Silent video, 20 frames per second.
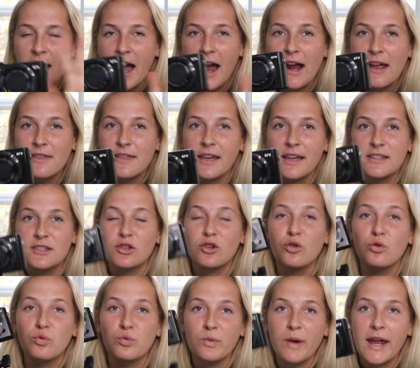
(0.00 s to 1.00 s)
I think it's a
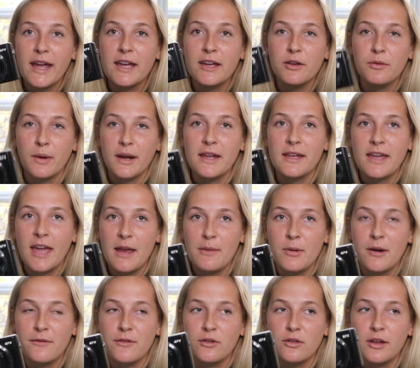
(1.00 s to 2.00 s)
great, great
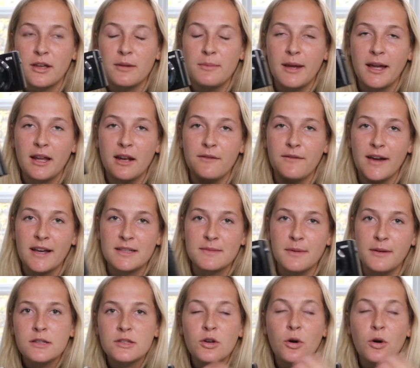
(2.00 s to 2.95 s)
camera if you're looking to make an investment.